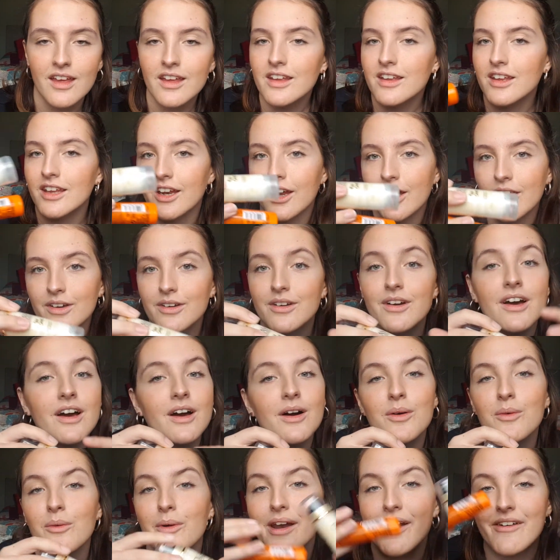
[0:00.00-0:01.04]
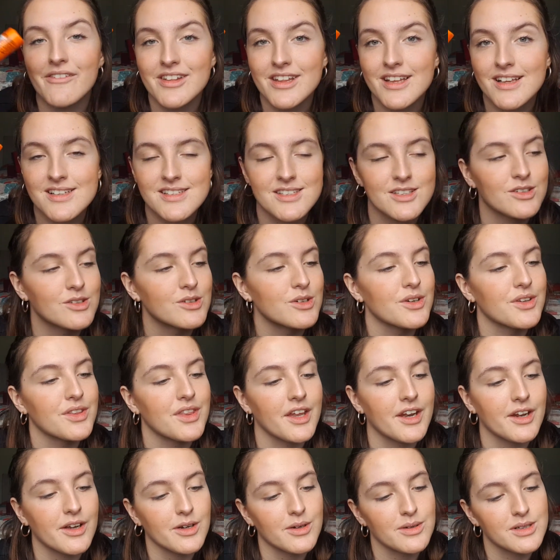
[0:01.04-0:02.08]
you know, whatever these are called
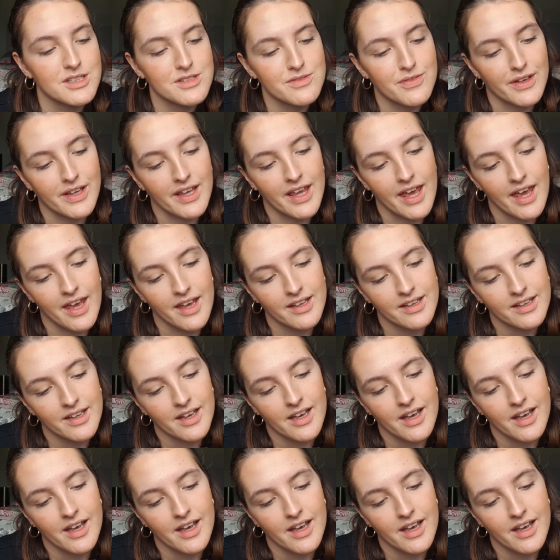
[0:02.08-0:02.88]
that I always forget,